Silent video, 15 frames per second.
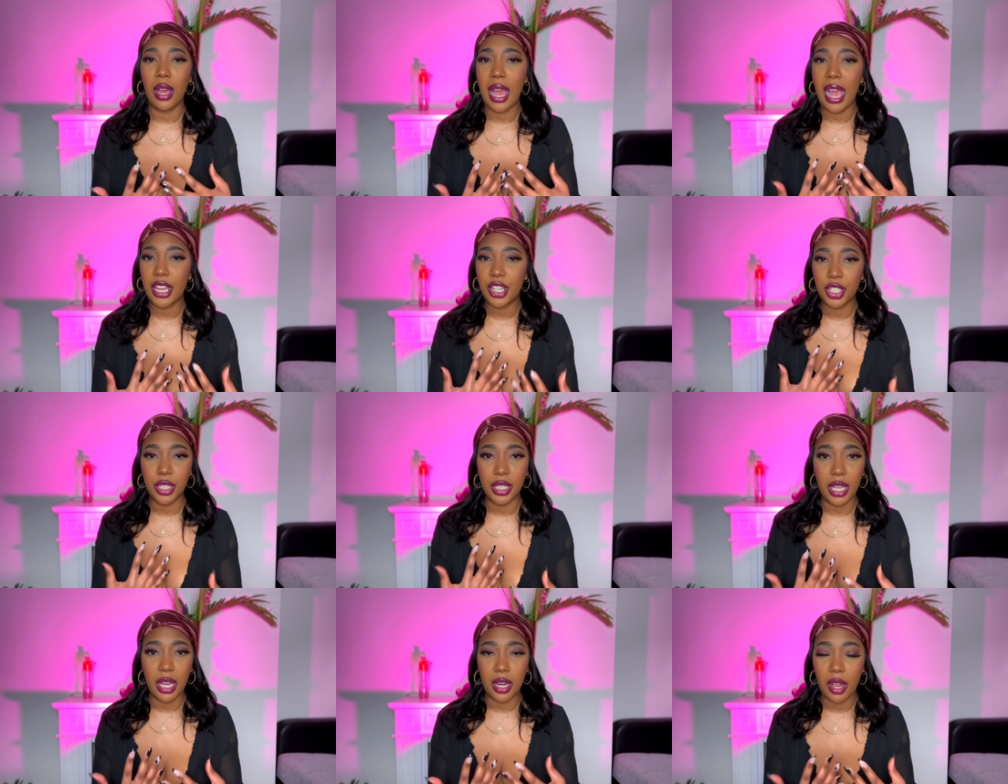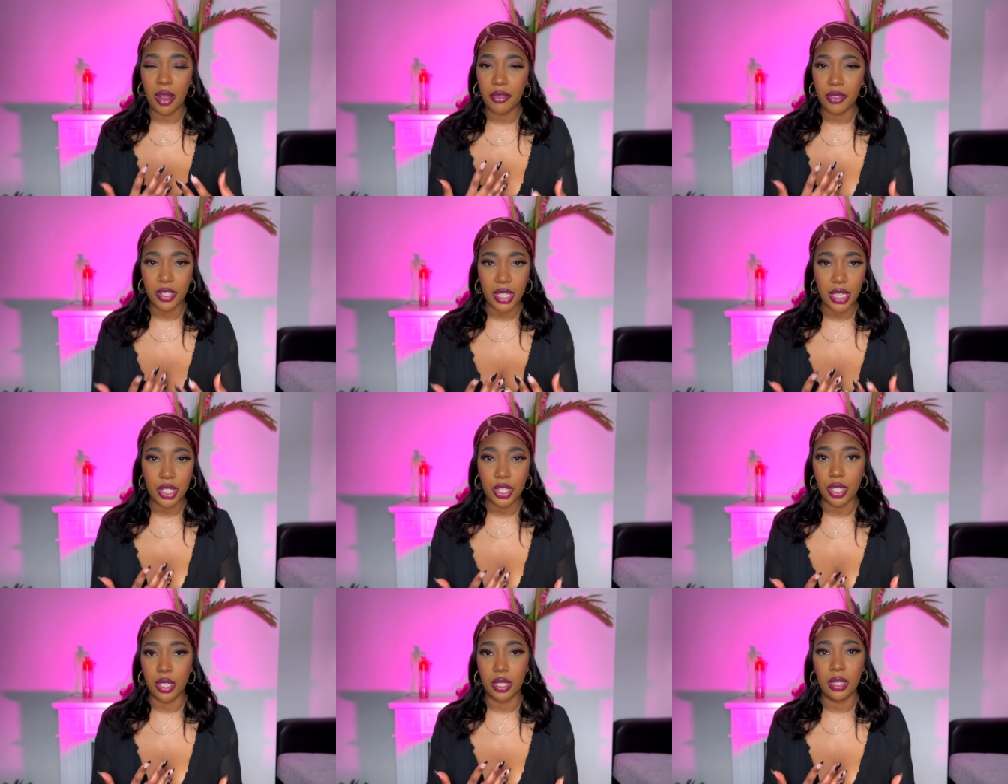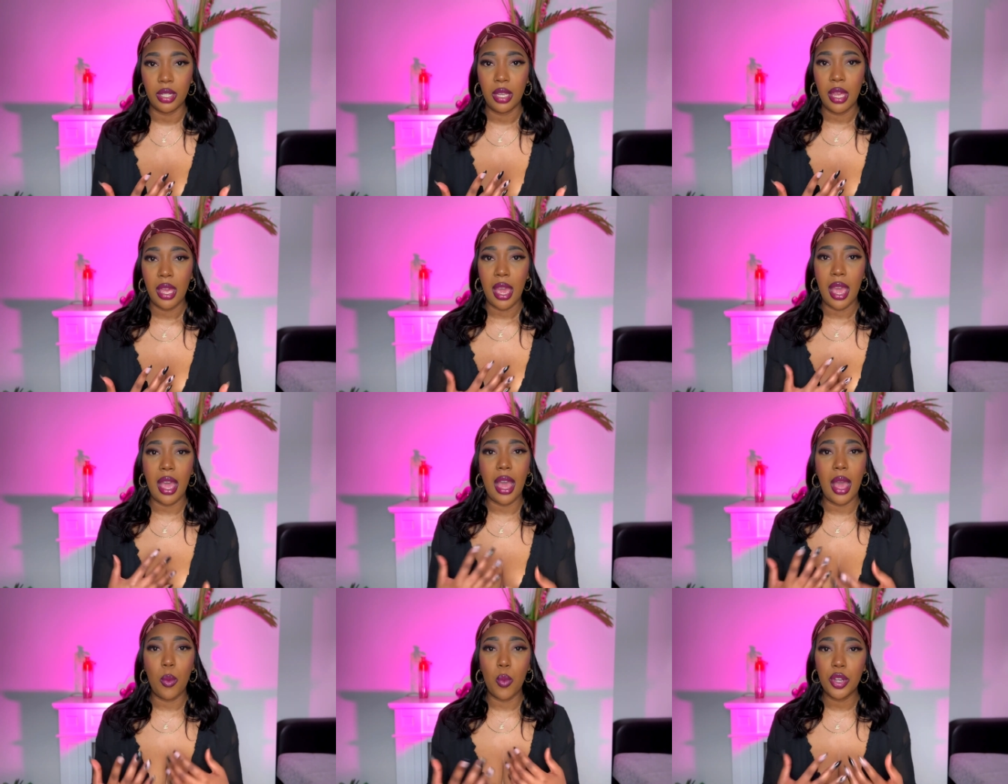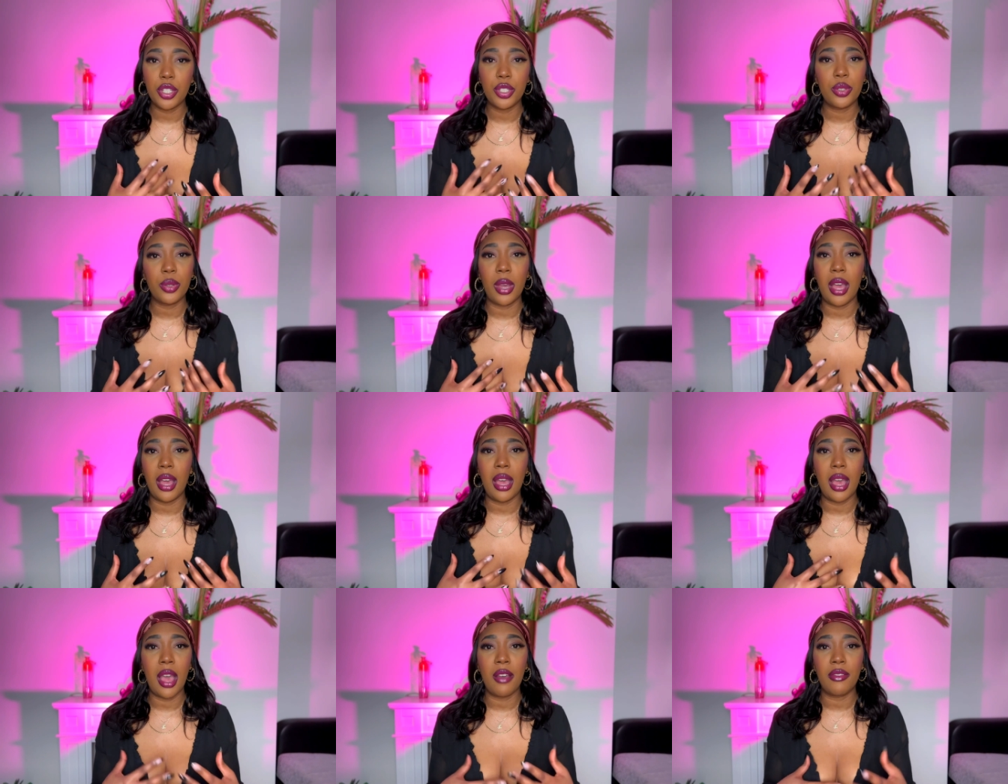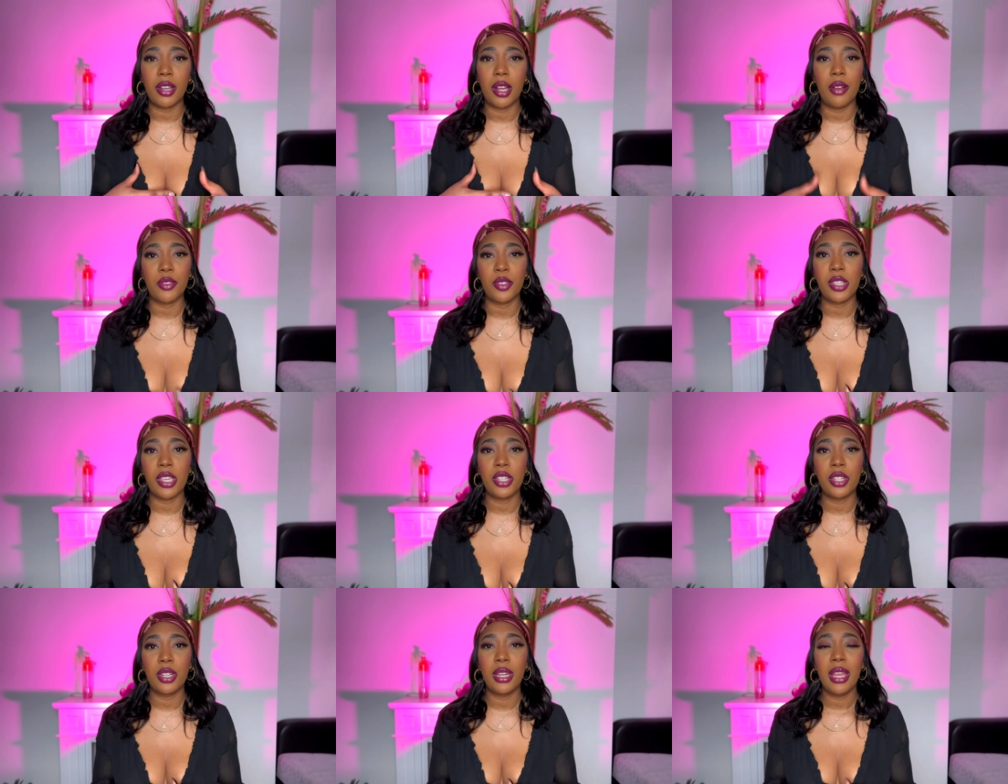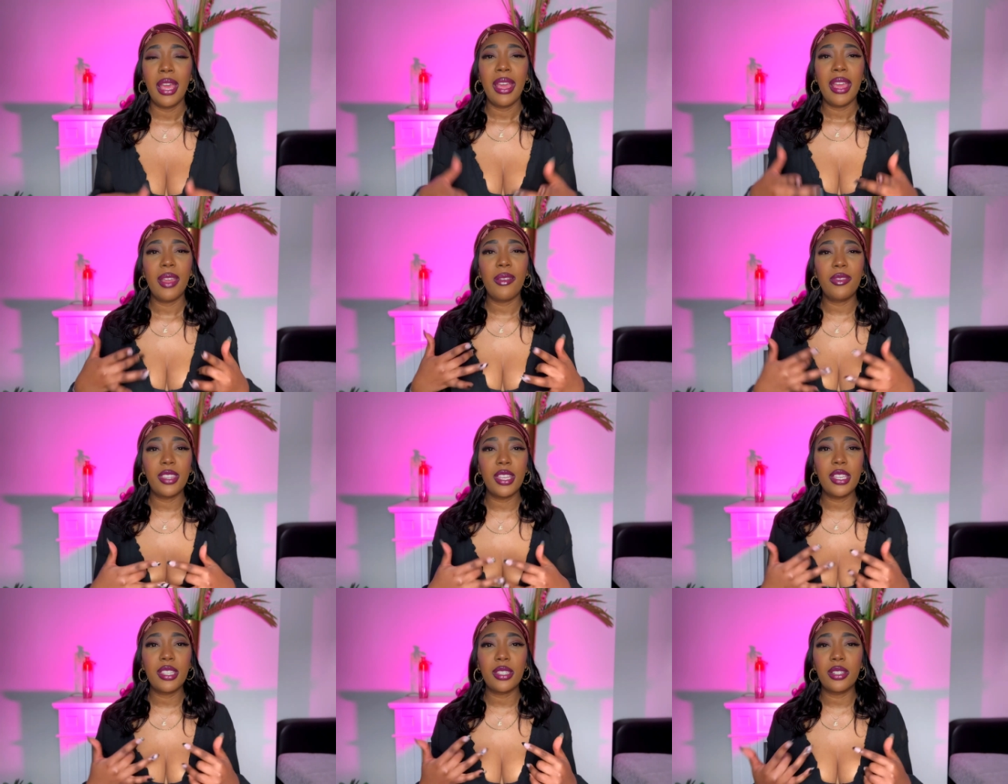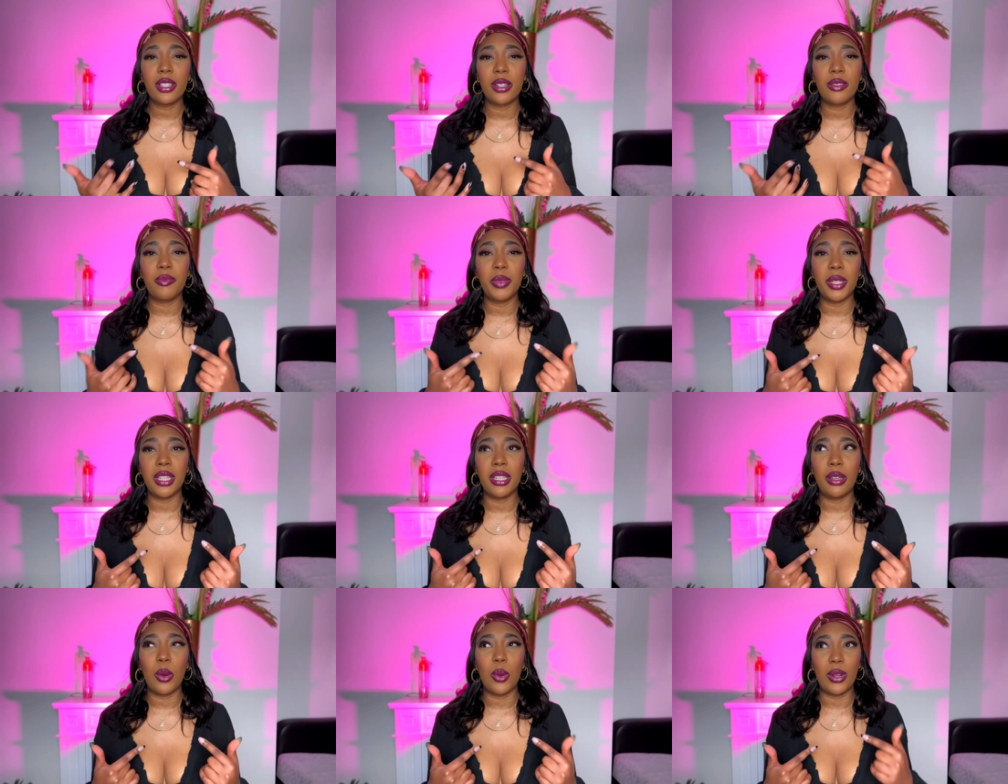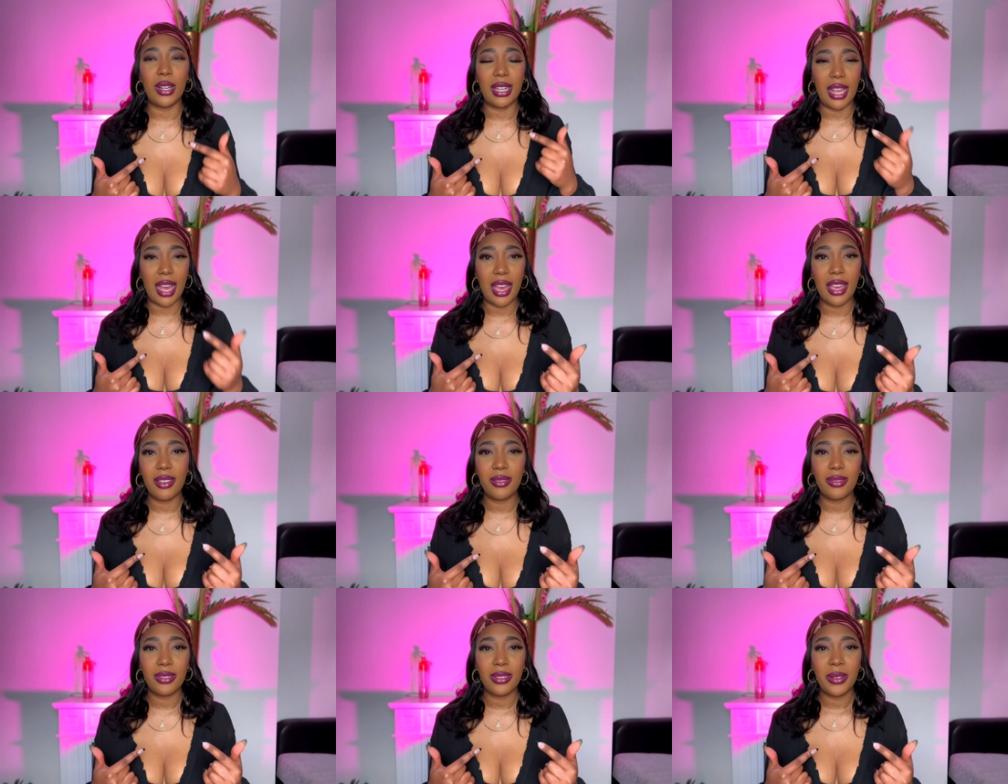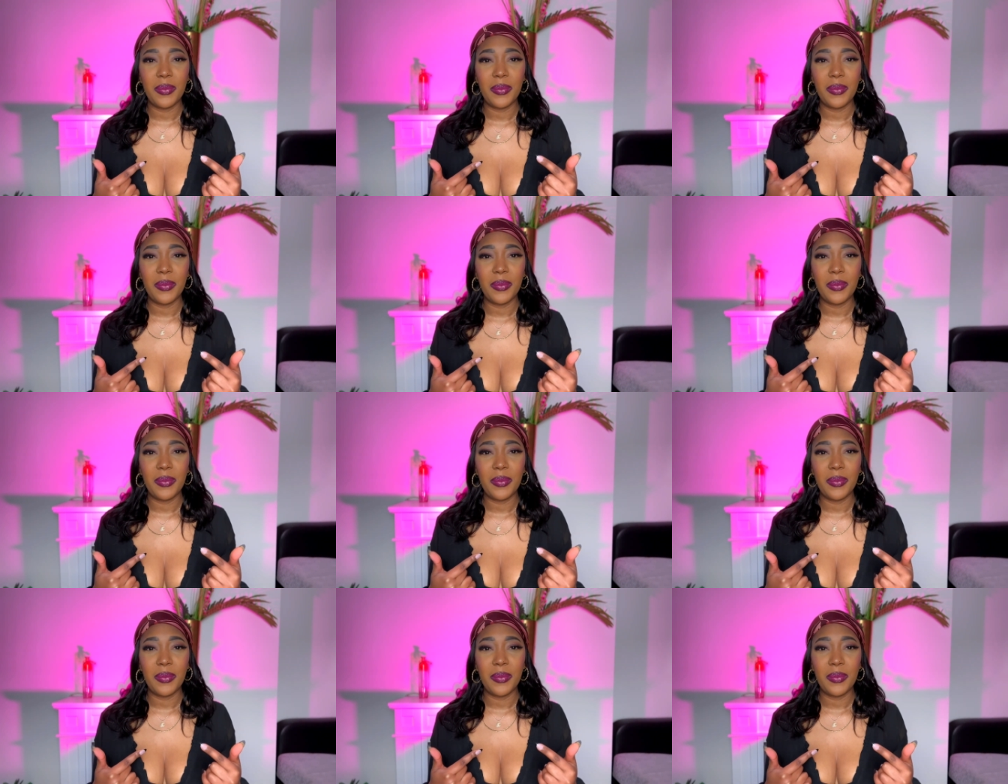actually a conversation i want us to ha have a conversation if this could have been on live